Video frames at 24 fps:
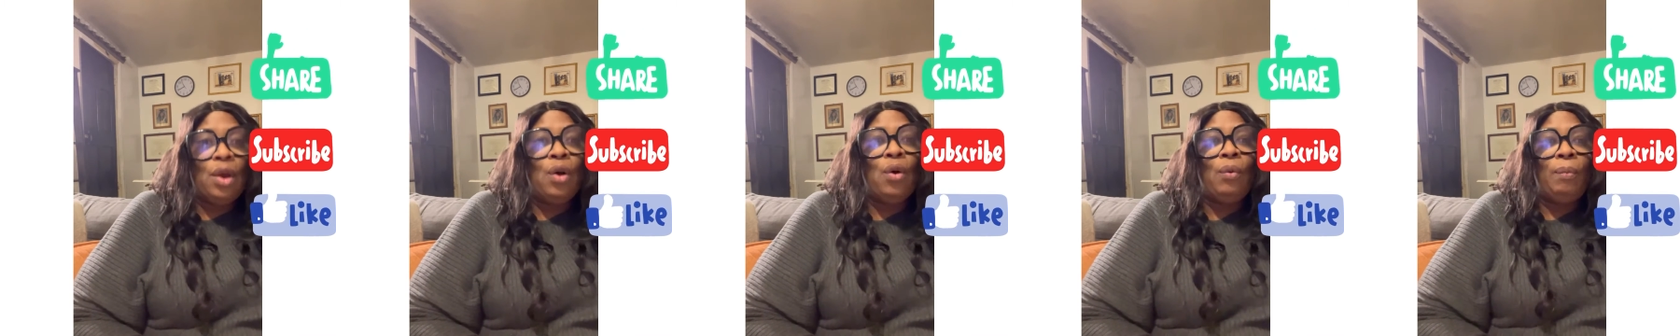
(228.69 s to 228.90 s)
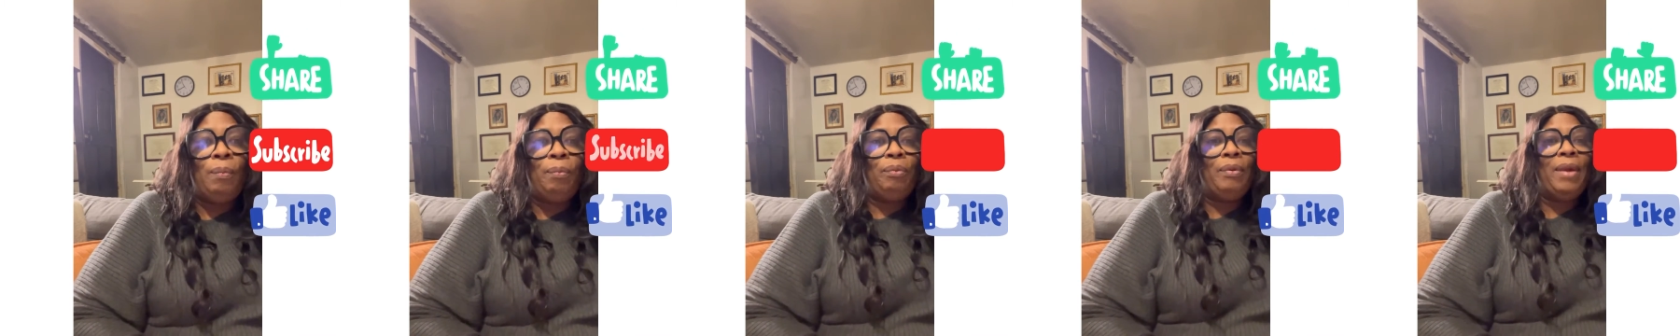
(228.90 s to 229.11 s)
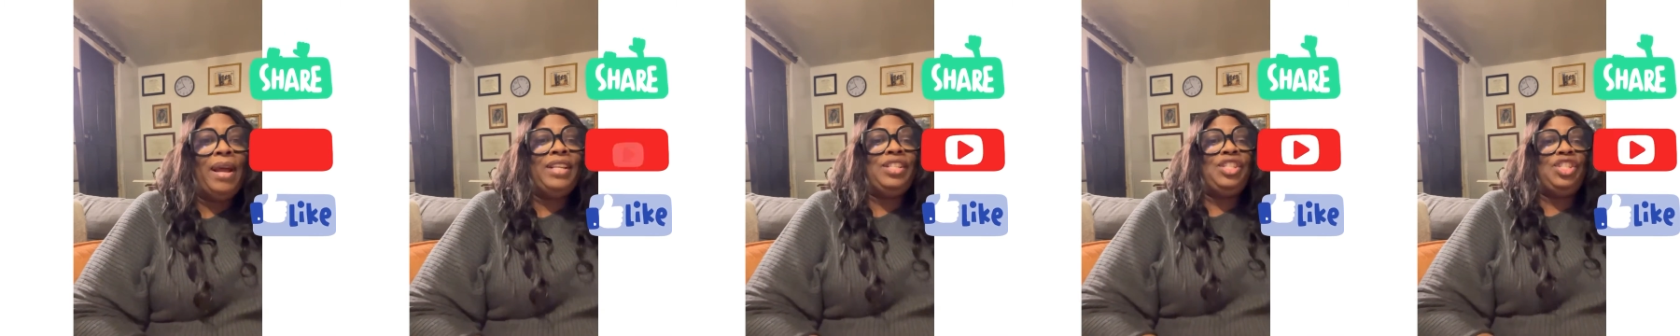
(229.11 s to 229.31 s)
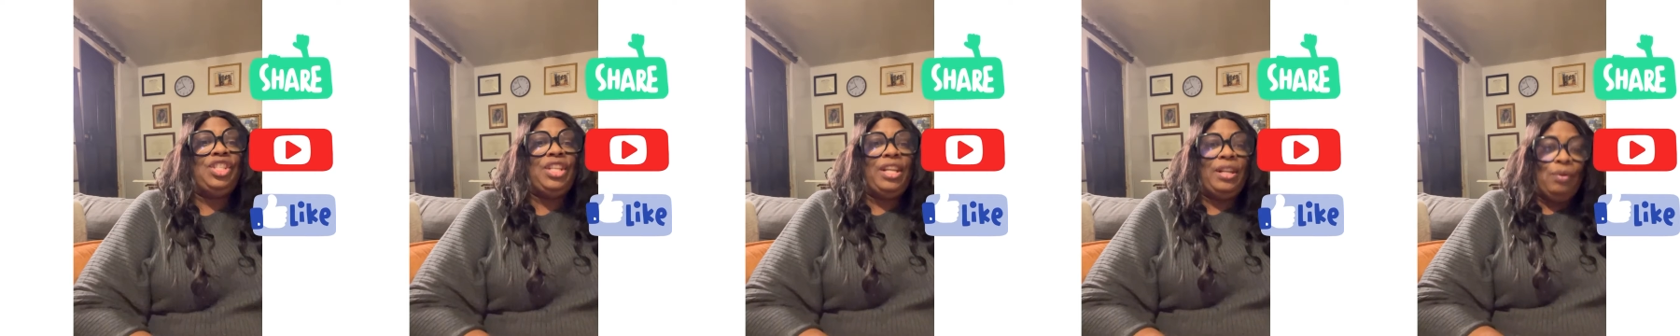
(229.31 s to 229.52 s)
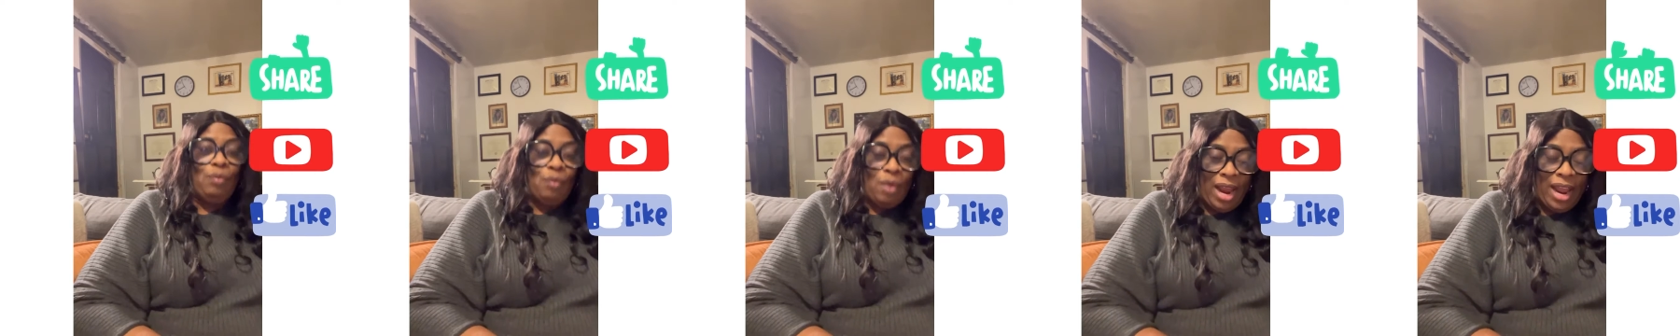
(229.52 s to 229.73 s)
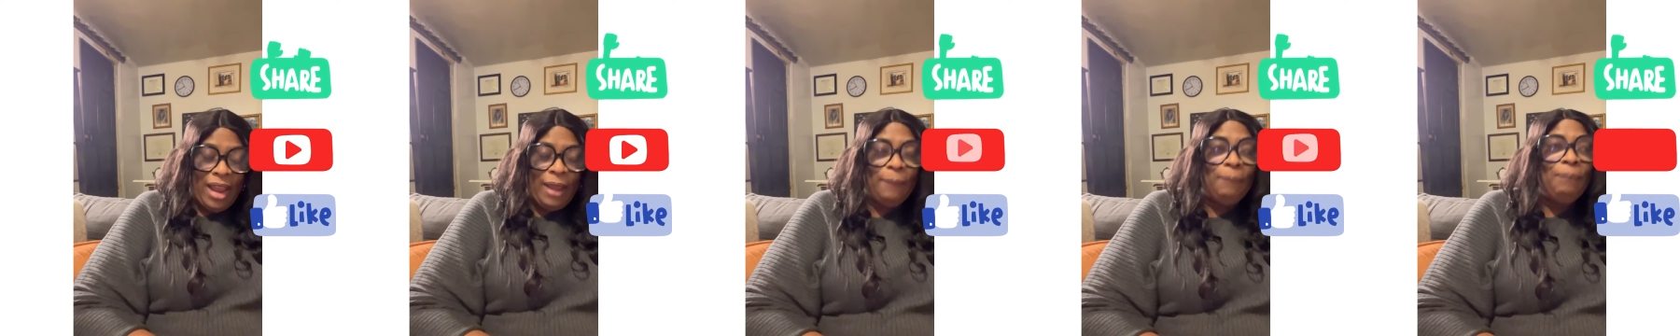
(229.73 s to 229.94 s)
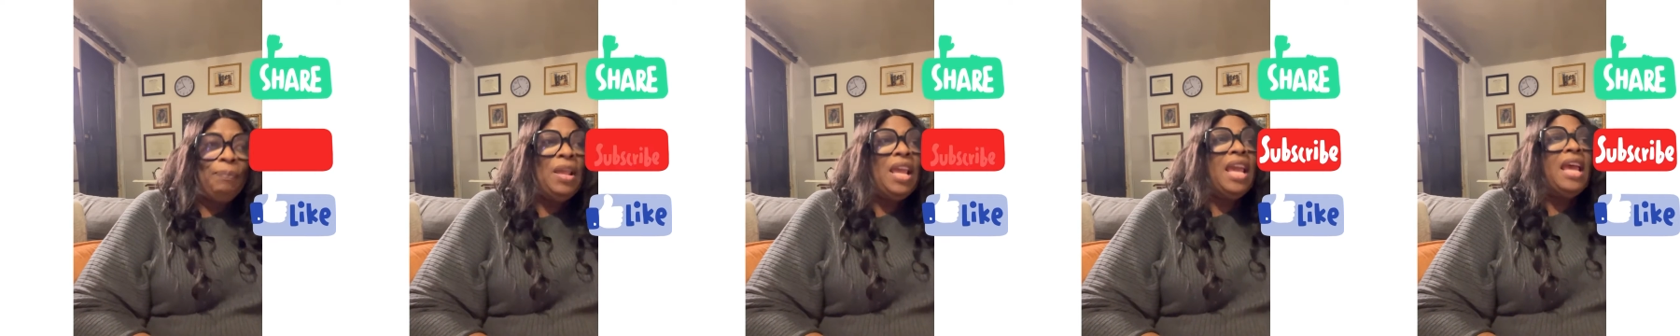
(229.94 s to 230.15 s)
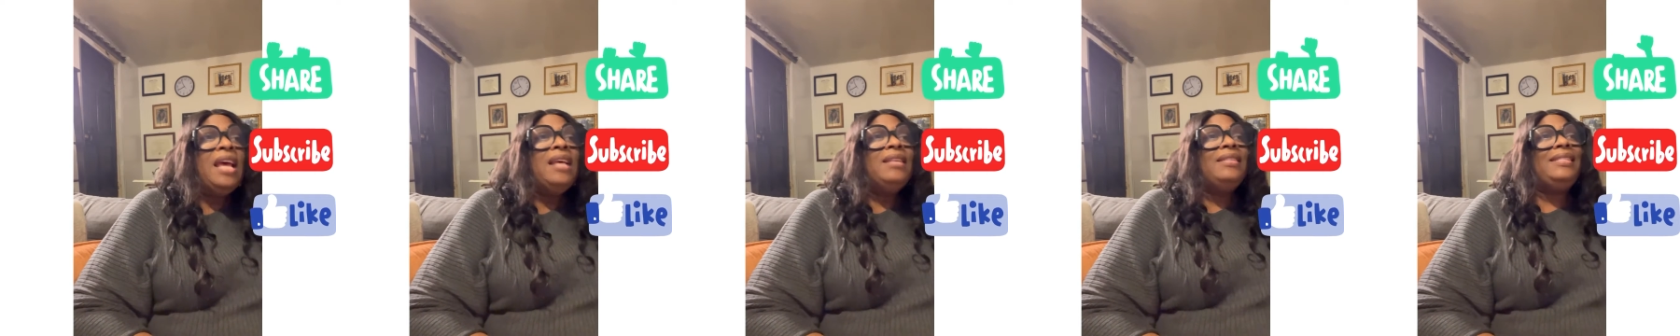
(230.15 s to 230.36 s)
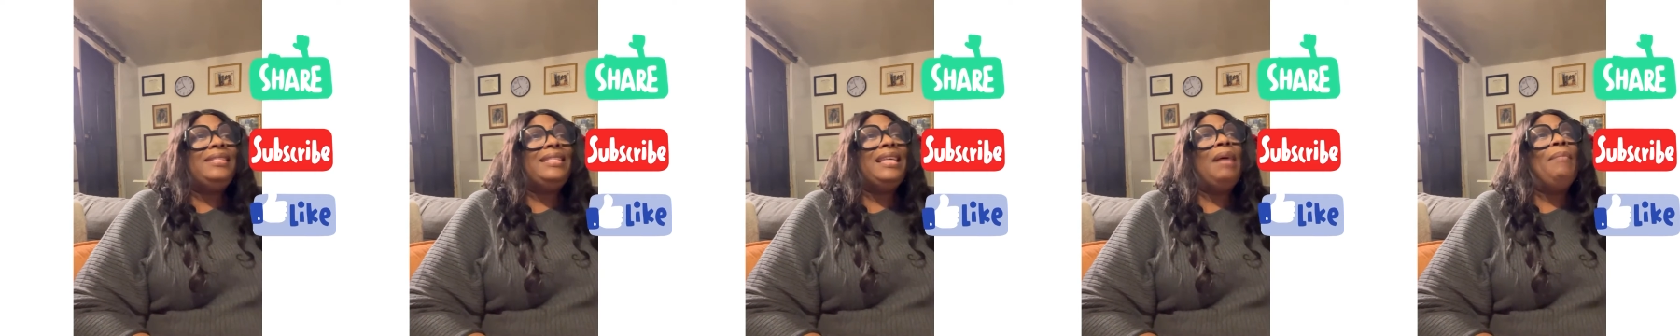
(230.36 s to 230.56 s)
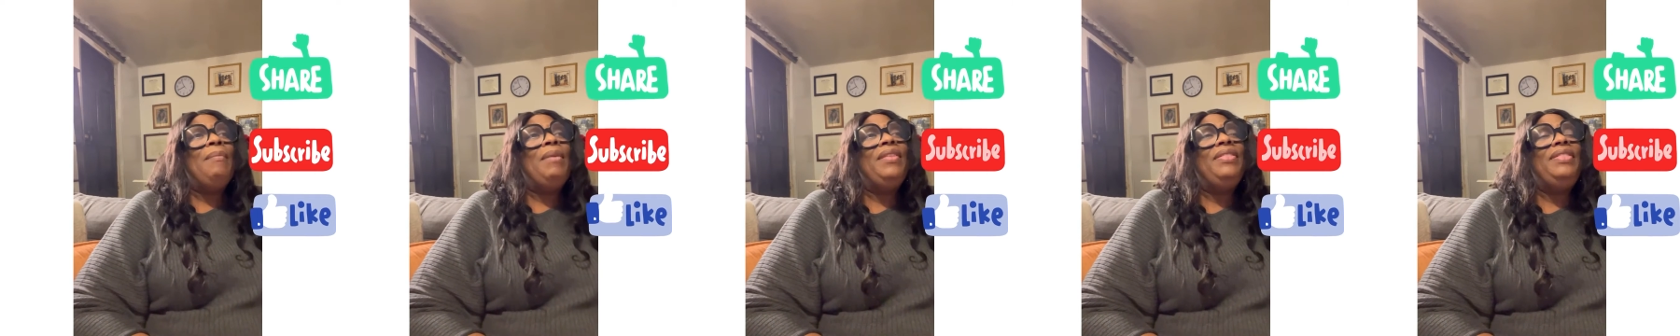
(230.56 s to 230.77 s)
oppression, right?
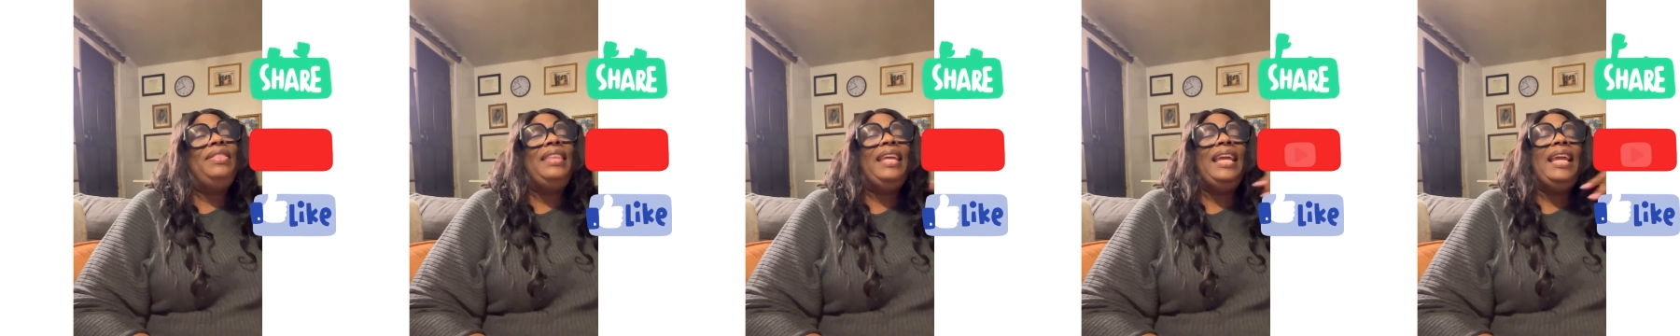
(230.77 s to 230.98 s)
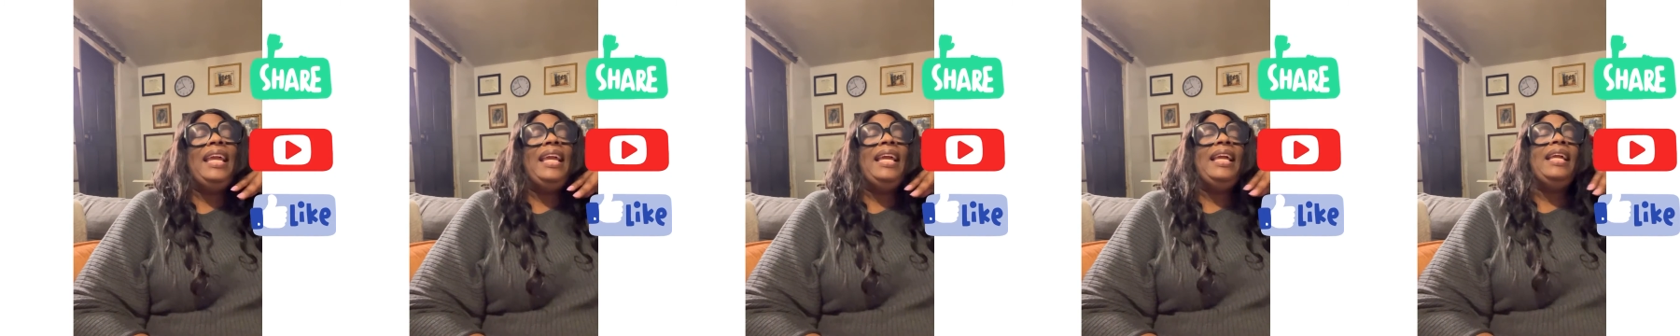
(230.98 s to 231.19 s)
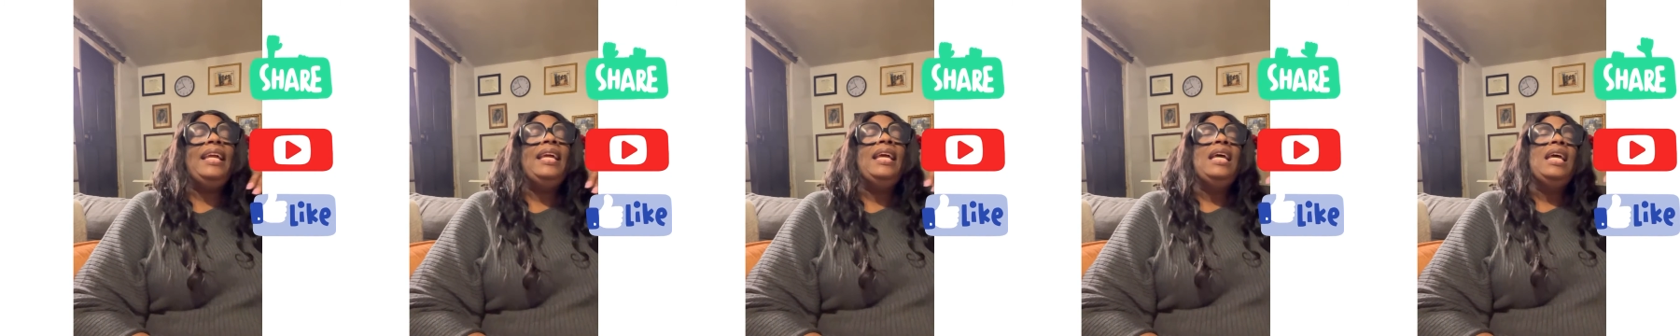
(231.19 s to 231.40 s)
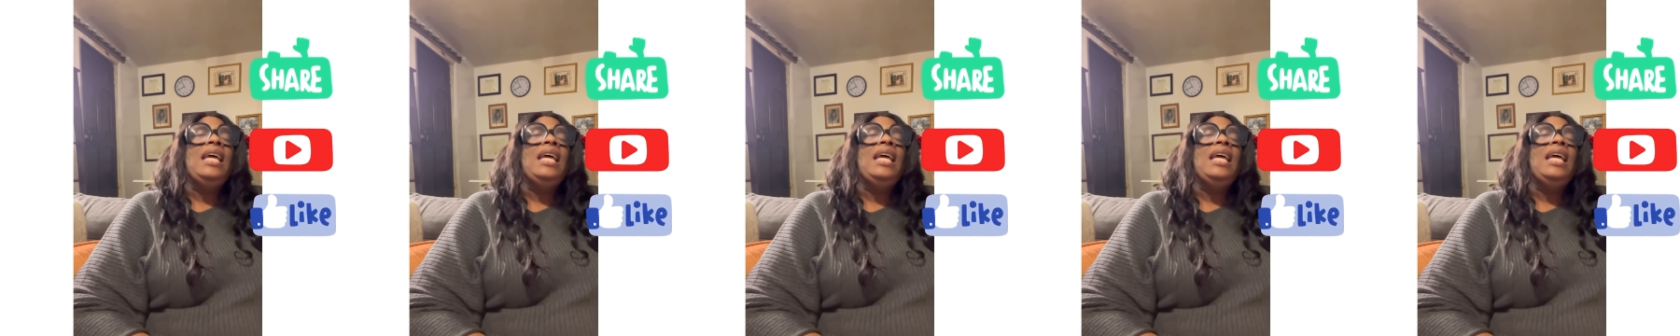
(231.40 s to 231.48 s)
Some of the